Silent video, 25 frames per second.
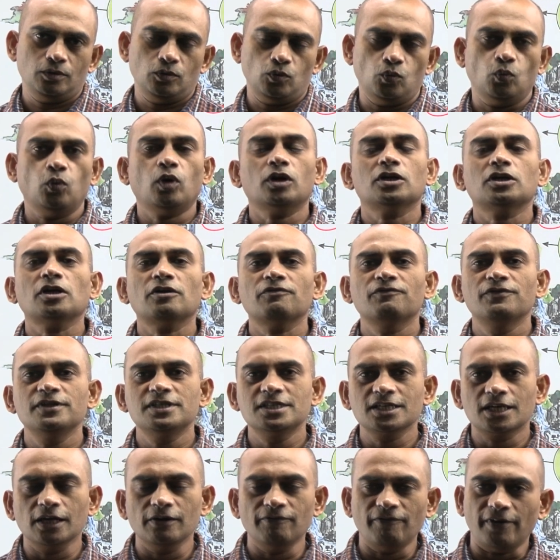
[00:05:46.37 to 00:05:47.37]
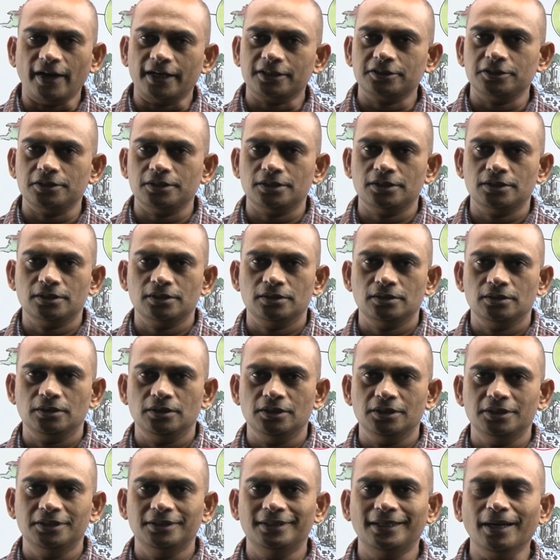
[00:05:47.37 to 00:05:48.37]
What are physical factors?
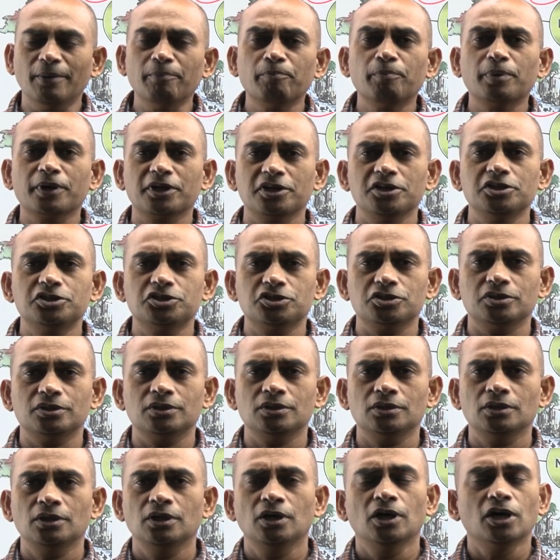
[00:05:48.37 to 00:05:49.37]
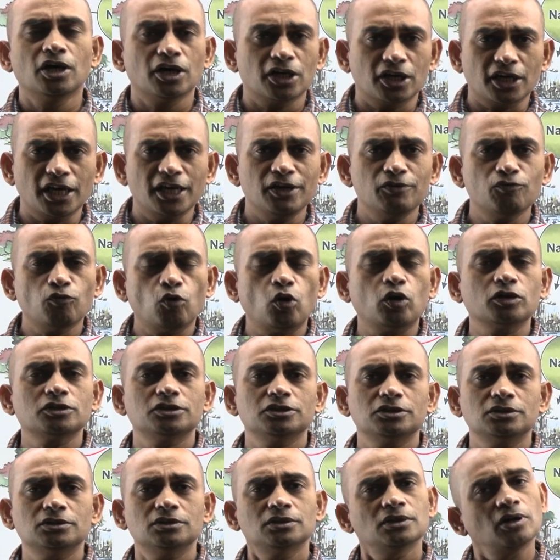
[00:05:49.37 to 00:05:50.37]
Temperature,
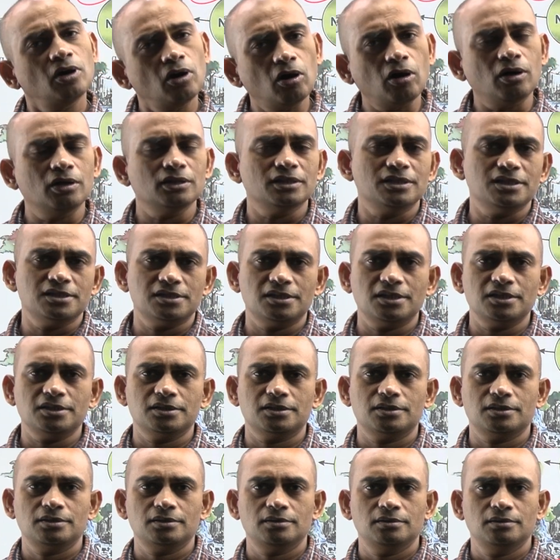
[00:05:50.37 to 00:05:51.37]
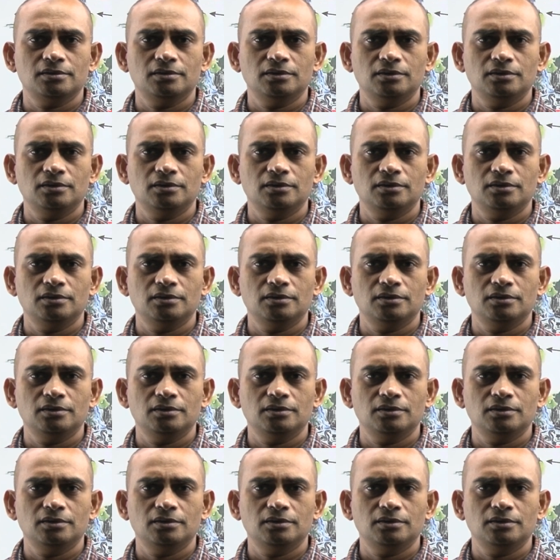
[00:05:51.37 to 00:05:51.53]
rainwater, all these things.